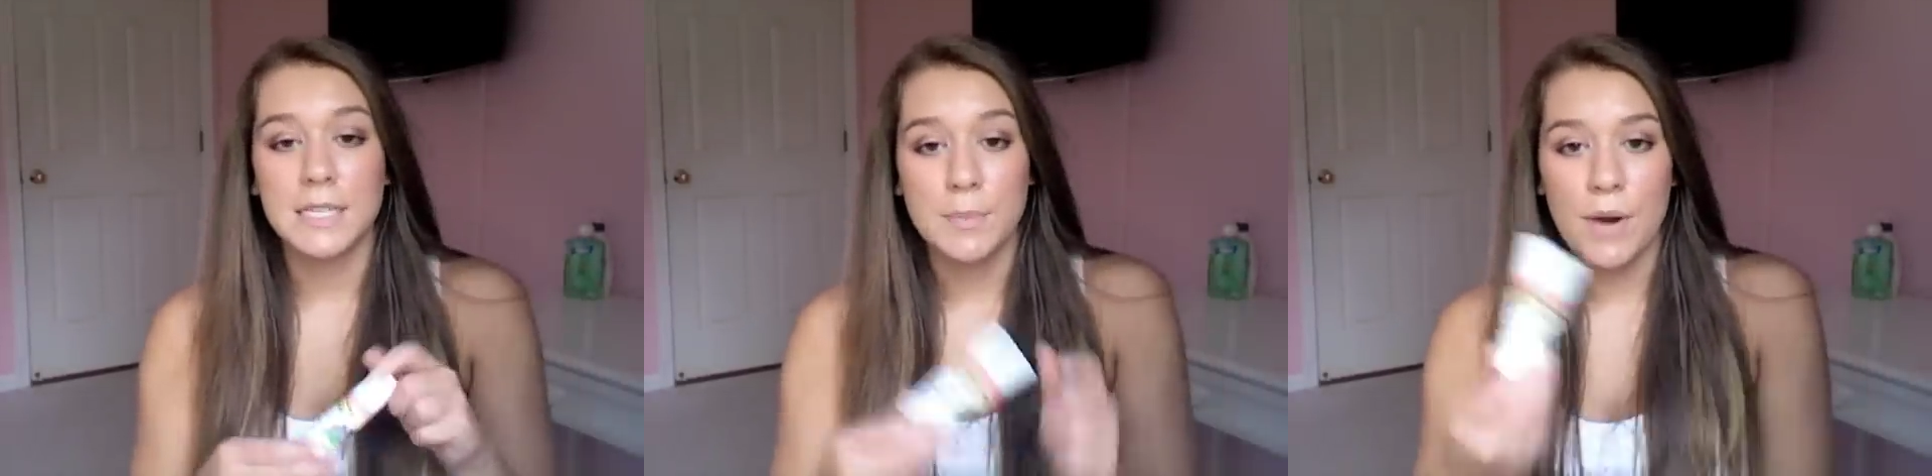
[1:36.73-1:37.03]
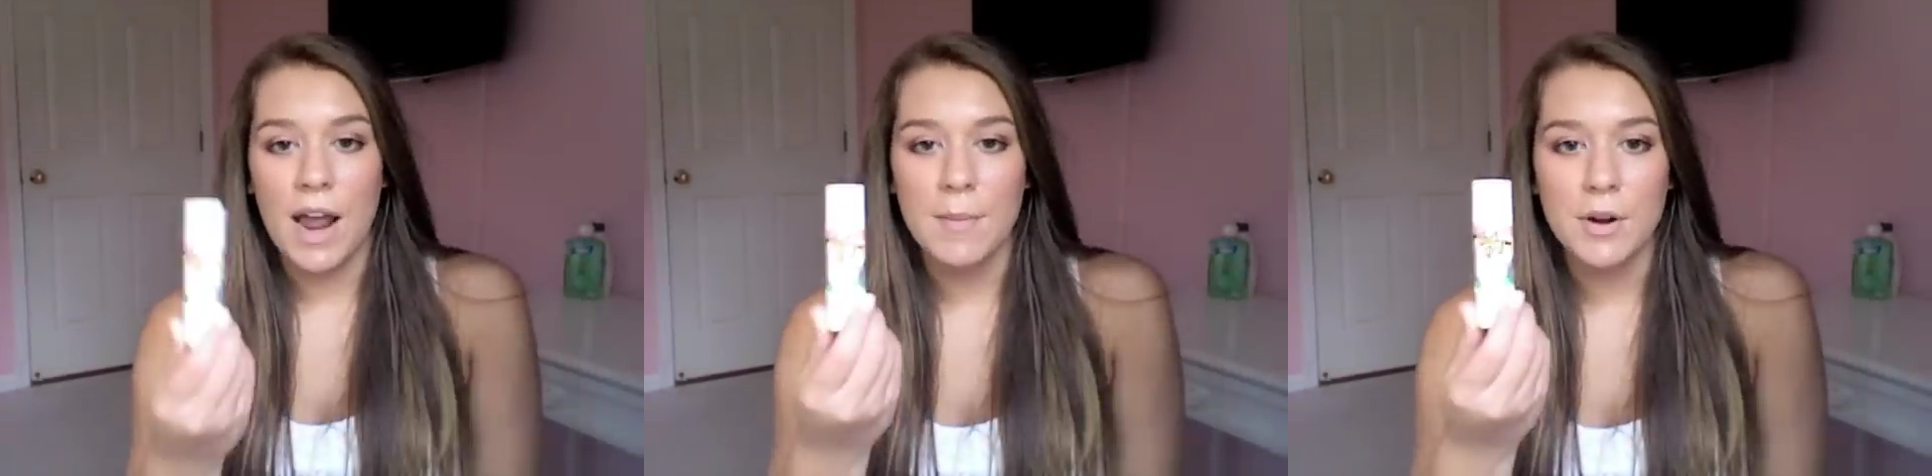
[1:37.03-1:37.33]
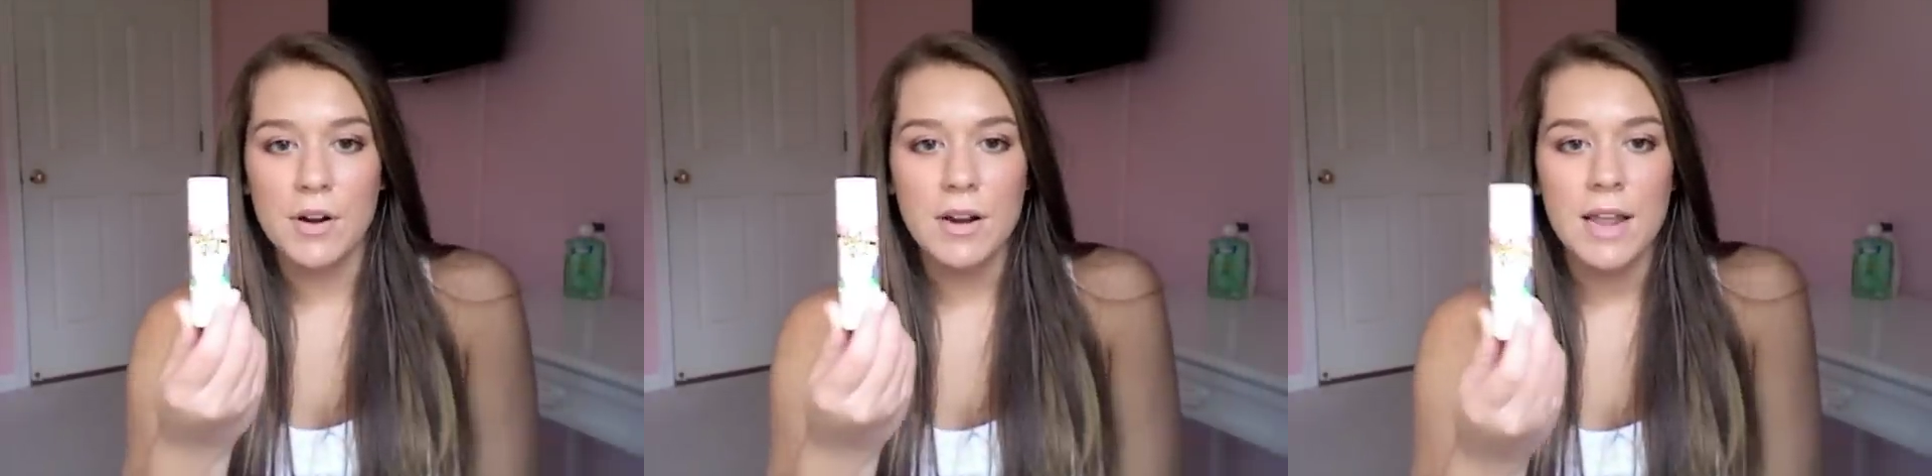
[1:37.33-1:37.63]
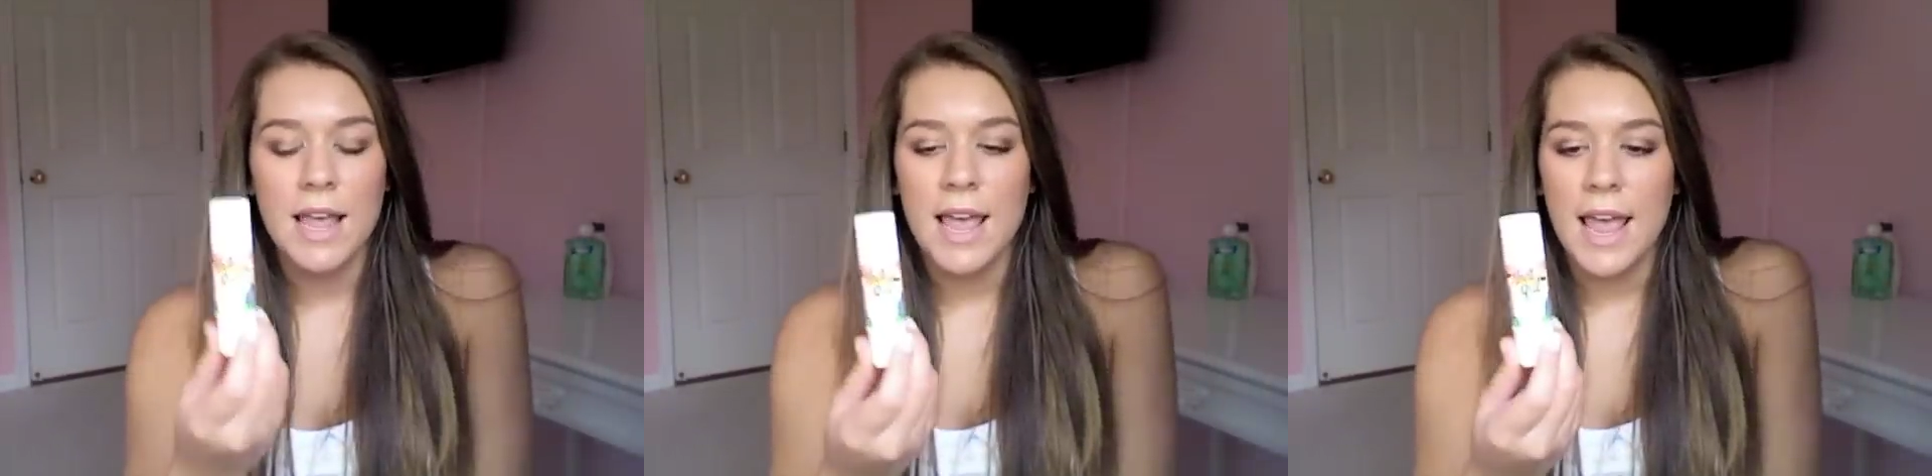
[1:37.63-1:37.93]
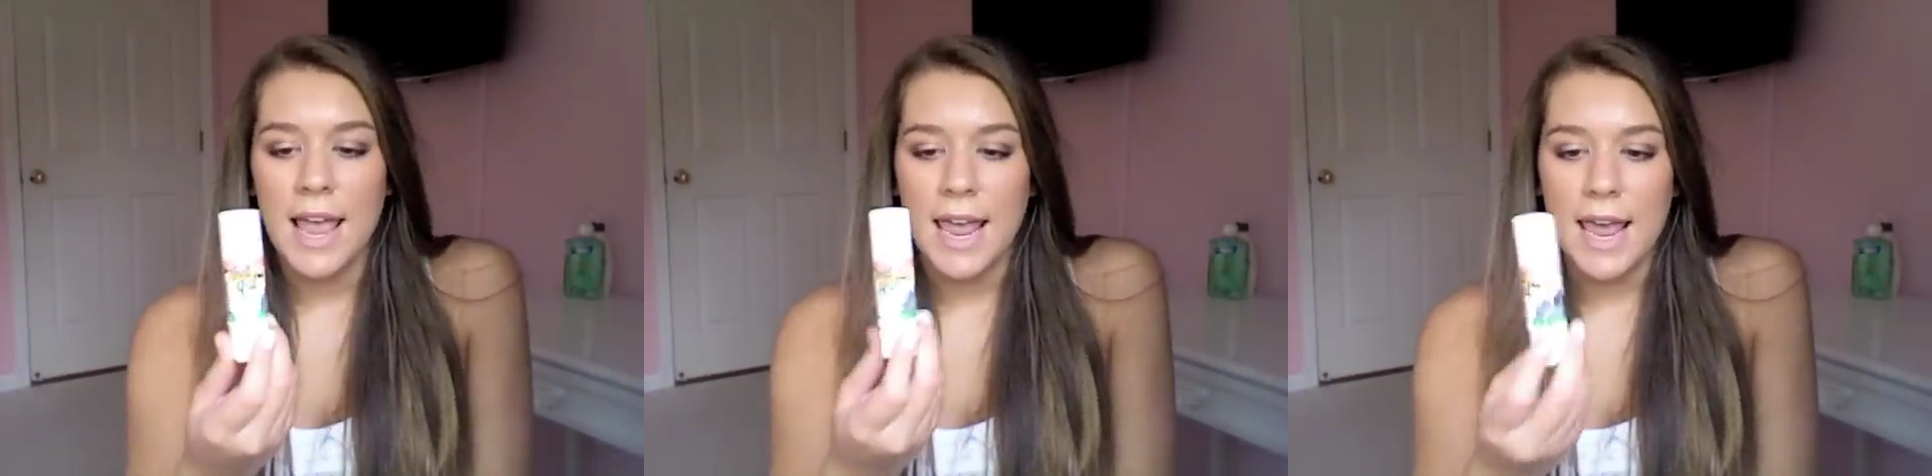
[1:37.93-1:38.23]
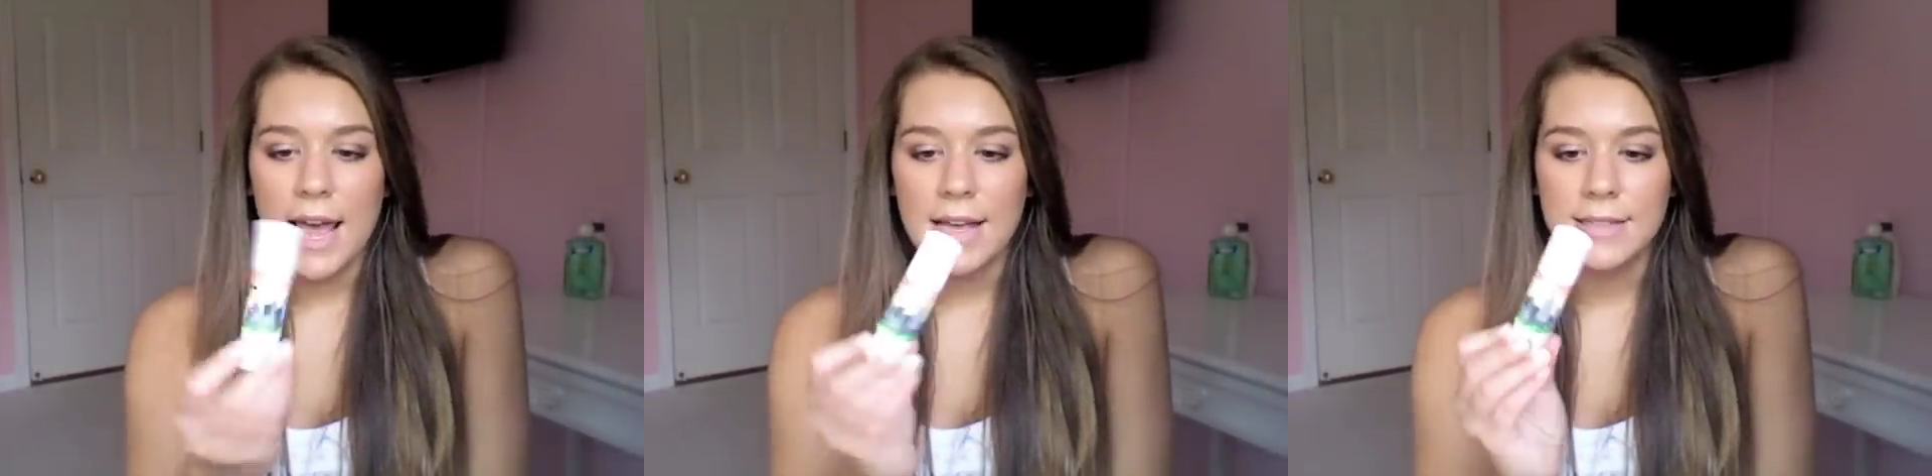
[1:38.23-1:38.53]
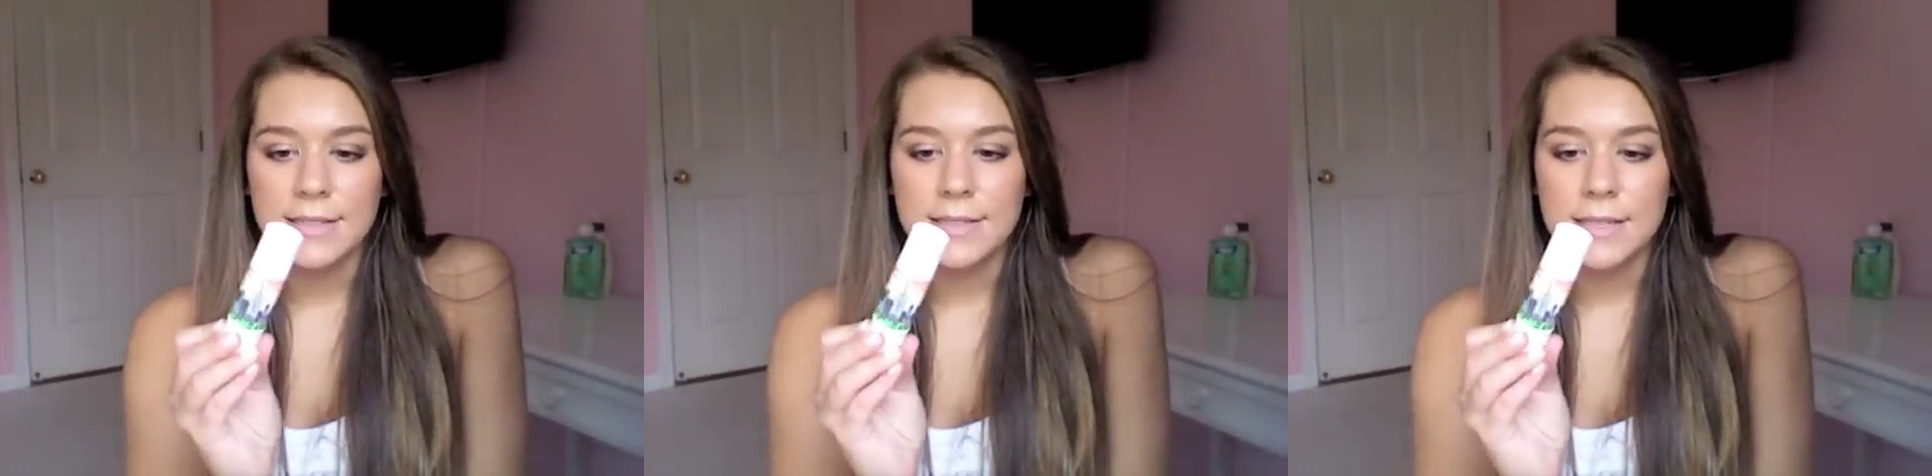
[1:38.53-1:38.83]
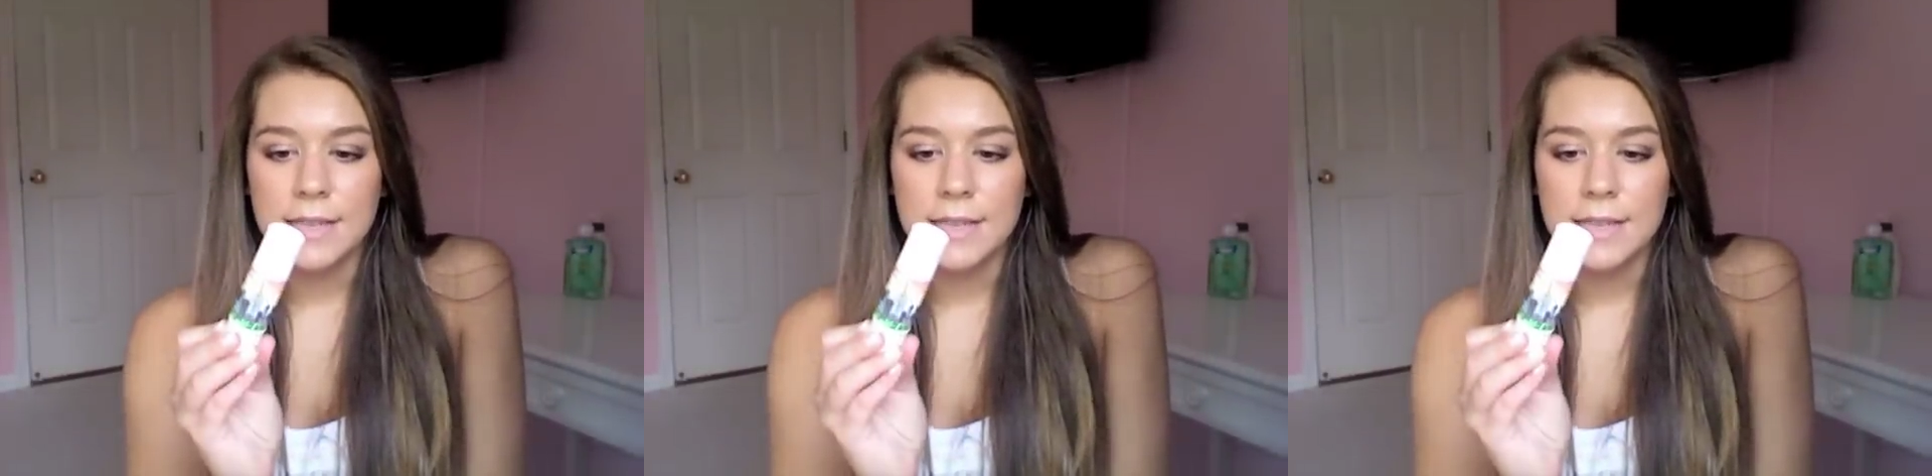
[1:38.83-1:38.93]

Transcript: it's a primer, and